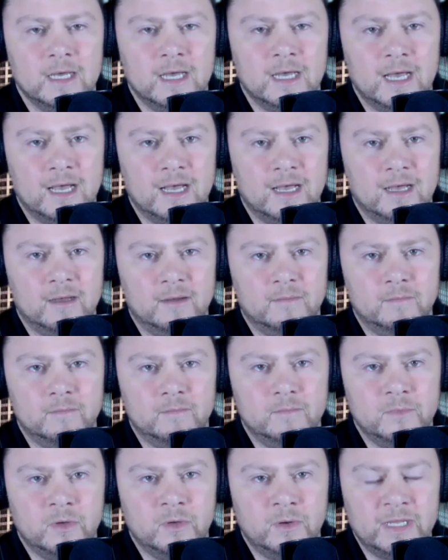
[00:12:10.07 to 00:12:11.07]

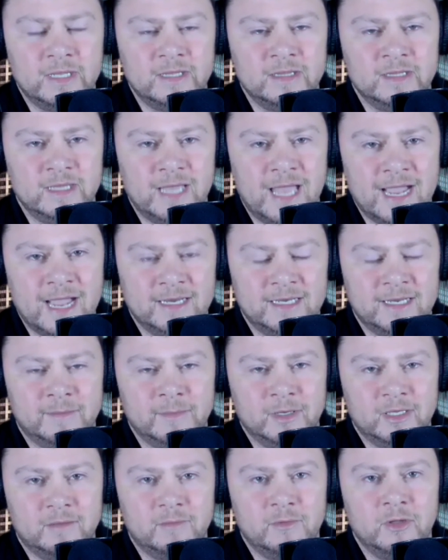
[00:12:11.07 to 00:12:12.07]
in the
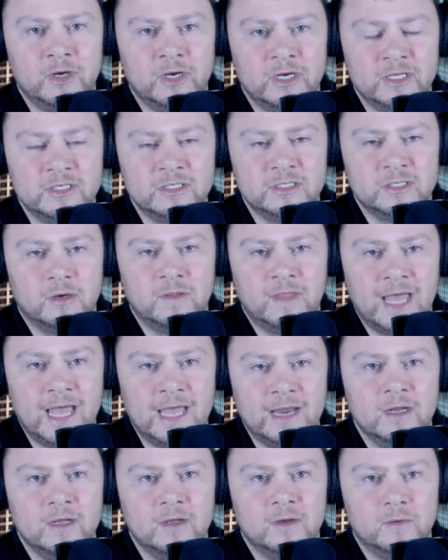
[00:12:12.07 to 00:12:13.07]
academic community, so that